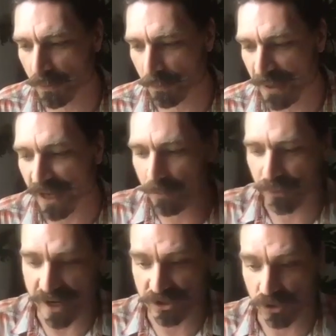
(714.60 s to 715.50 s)
being
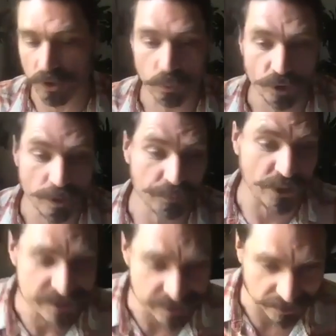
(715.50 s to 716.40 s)
oppressed, or we're
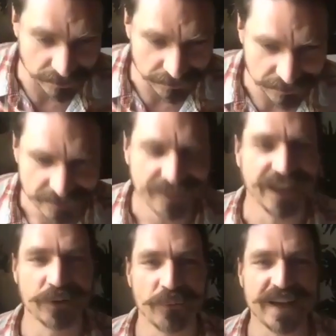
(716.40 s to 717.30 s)
oppressing
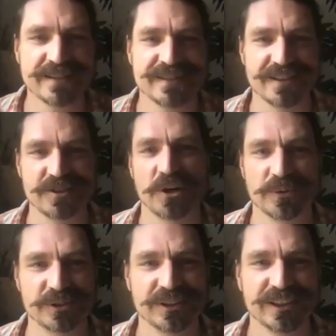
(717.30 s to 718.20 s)
in ways that don't,